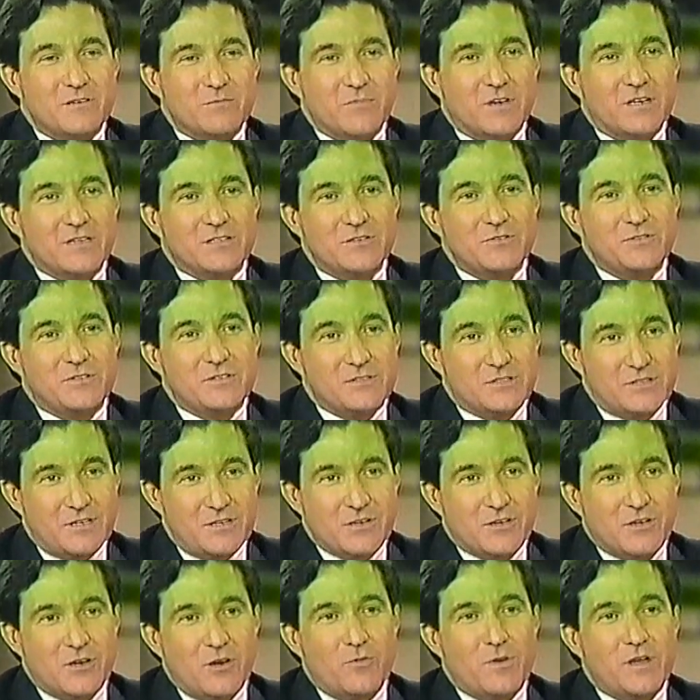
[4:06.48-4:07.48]
about is you say
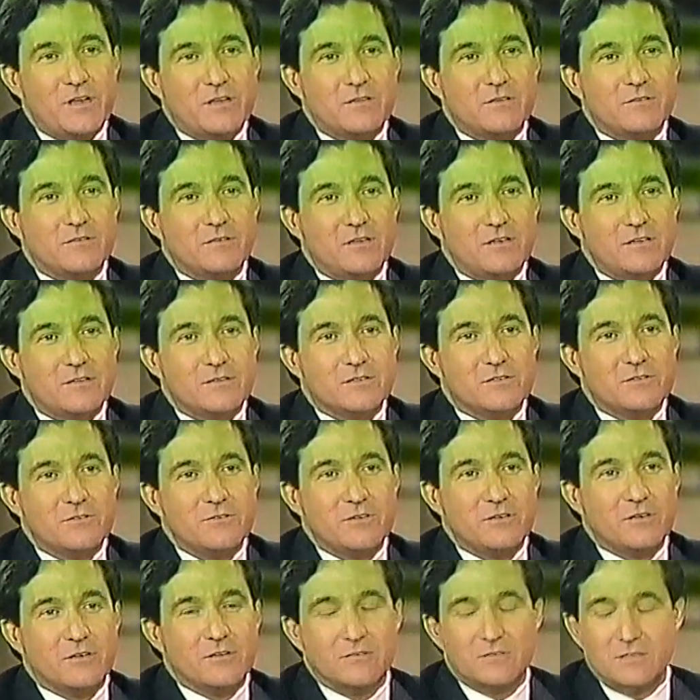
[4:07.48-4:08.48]
you go into the
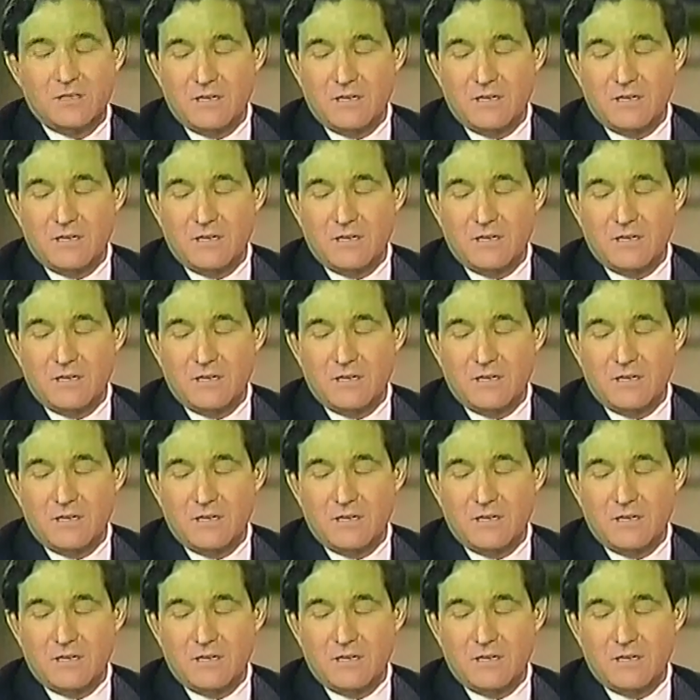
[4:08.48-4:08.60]
studio,